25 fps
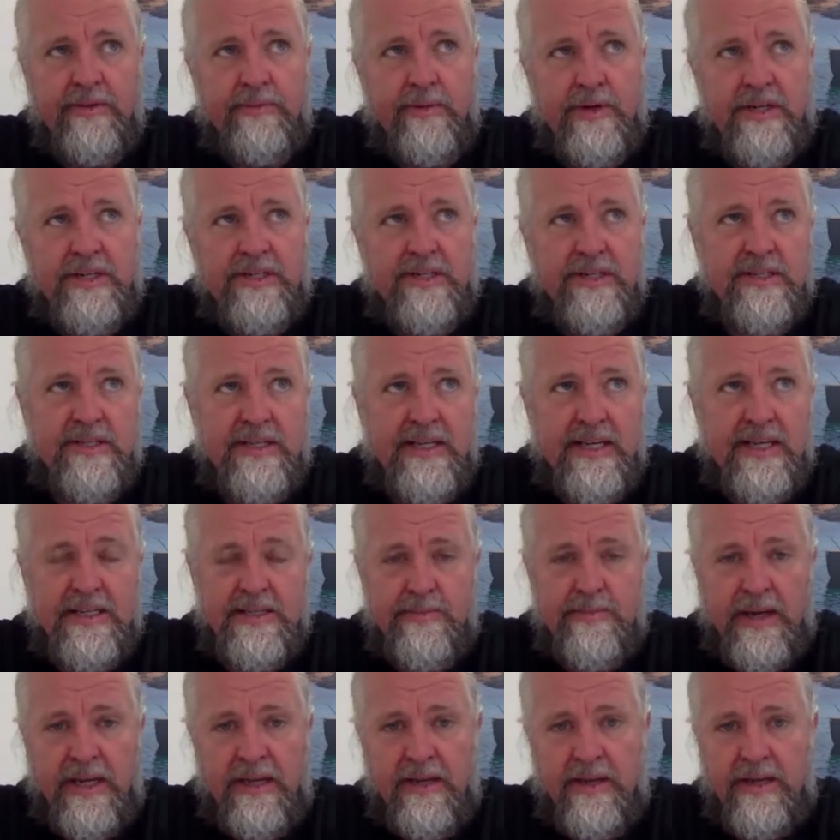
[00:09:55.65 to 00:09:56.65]
which is
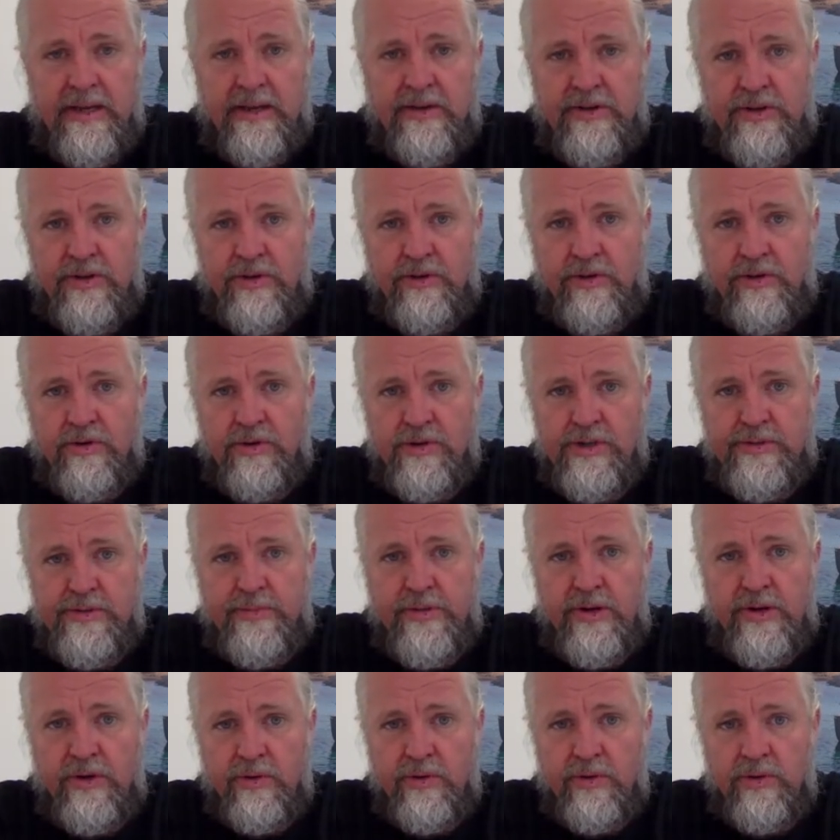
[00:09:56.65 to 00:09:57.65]
just by
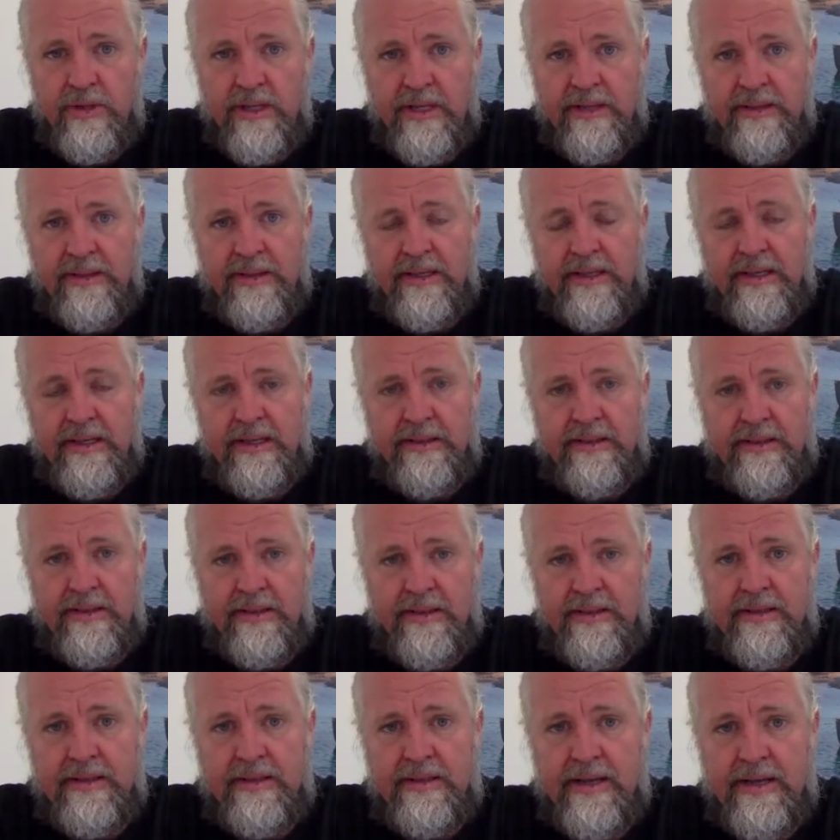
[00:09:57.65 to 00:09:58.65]
Djurgårdsbron
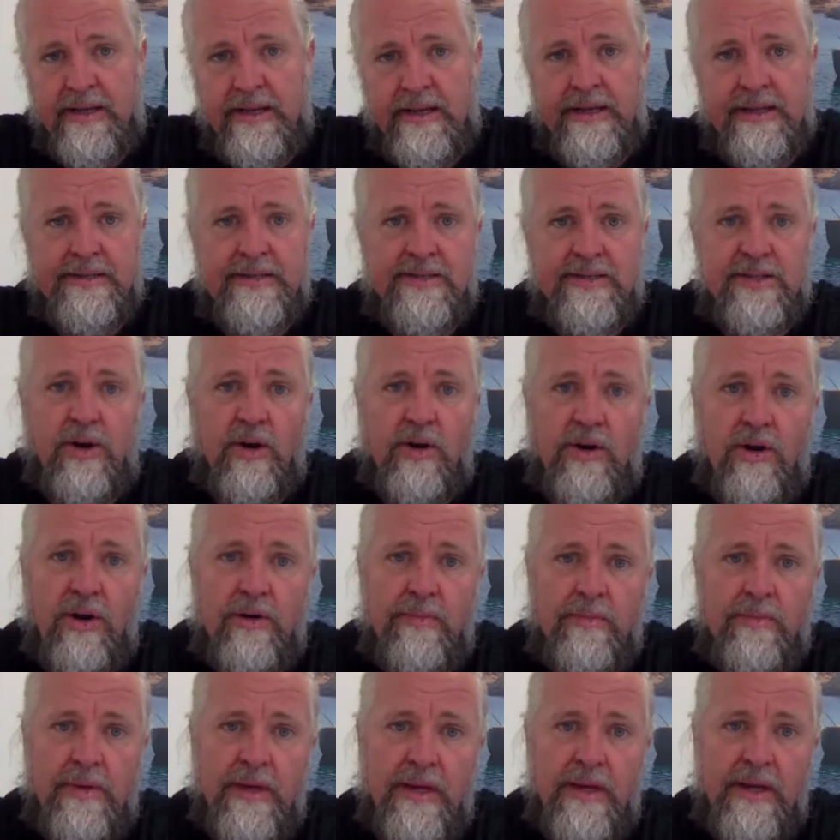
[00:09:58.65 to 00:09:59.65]
in
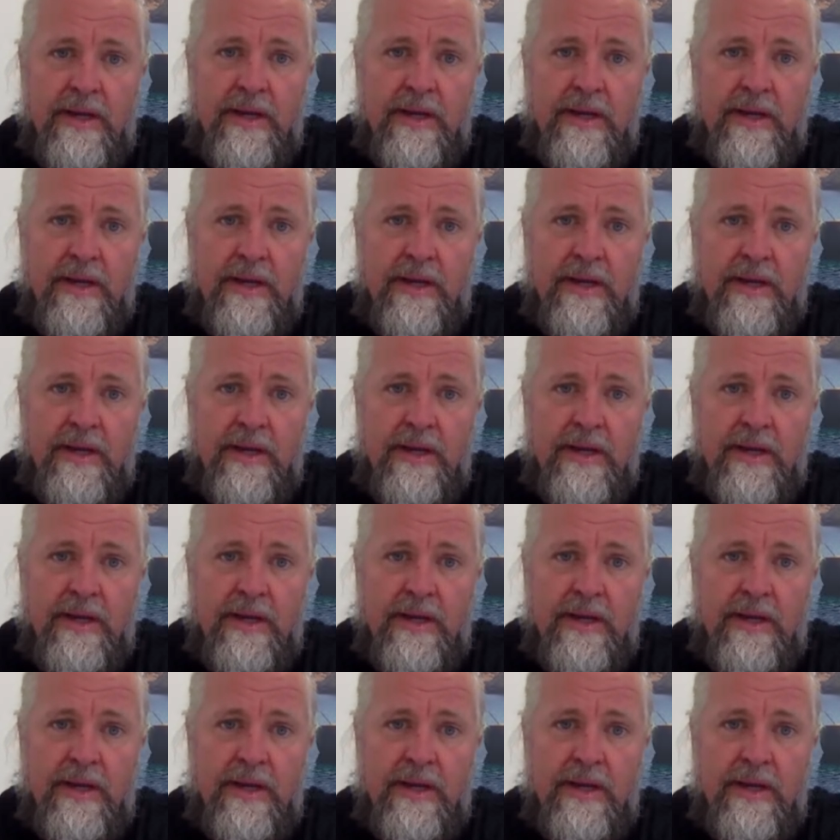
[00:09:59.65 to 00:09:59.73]
Stockholm.